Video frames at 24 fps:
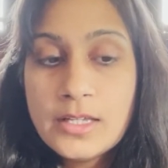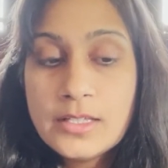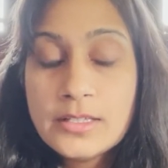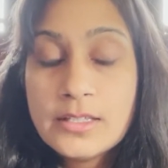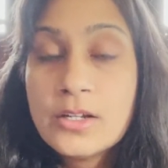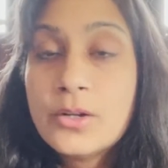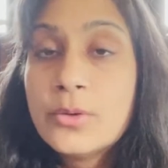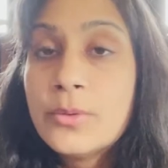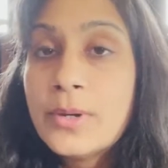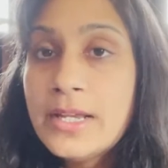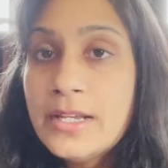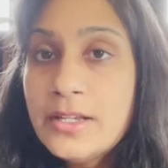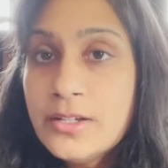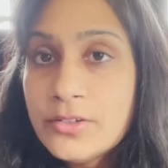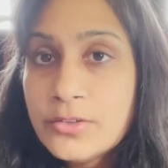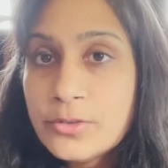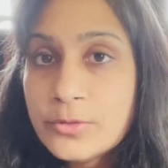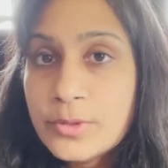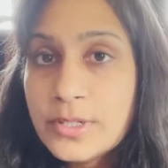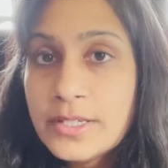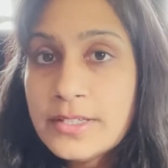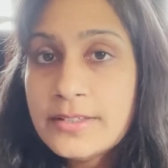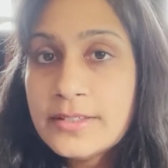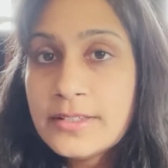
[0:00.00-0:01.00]
greatest
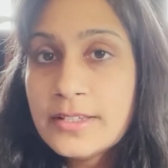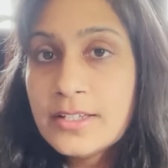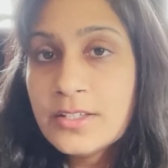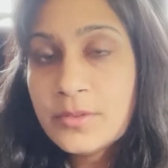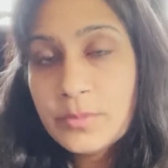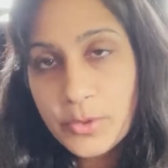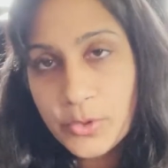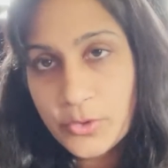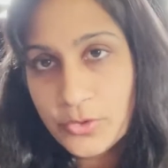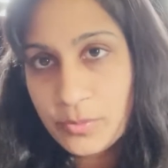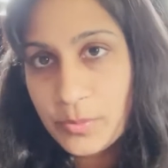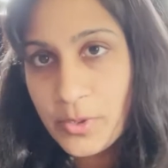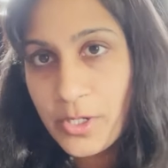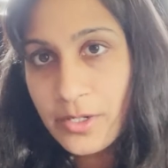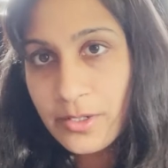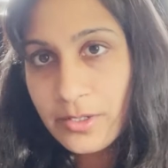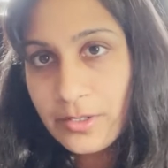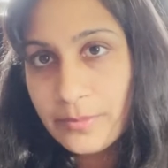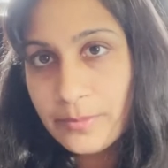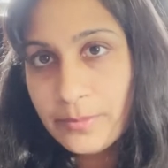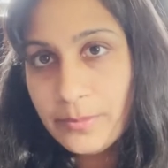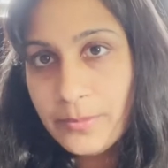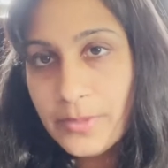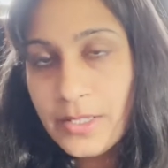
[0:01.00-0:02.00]
risk is postpartum,